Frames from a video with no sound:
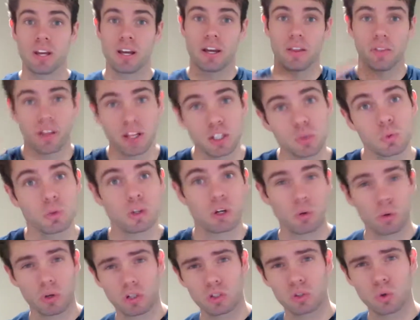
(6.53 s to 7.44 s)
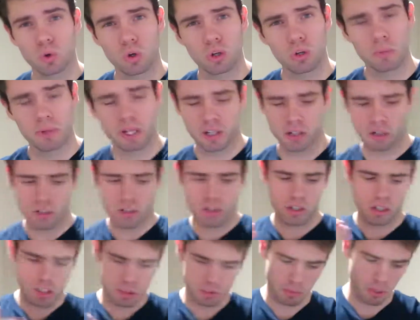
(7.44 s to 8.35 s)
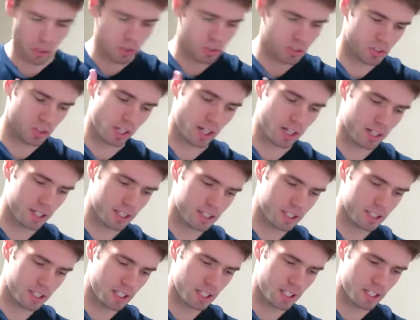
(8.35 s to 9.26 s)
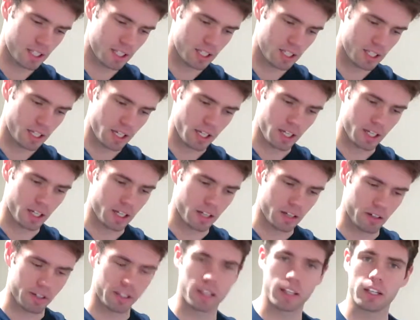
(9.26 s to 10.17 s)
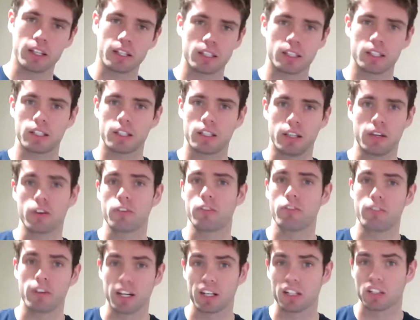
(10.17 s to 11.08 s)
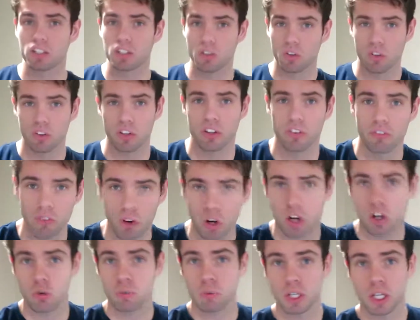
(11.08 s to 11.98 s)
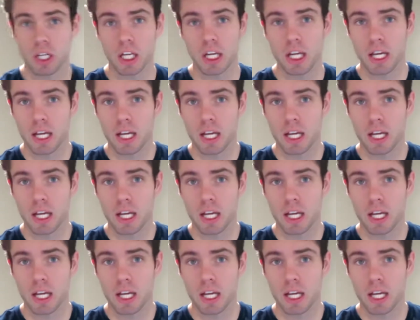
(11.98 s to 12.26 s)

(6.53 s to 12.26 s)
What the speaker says: And that's where I want to talk about smokestacks and I guess their effects on the environment.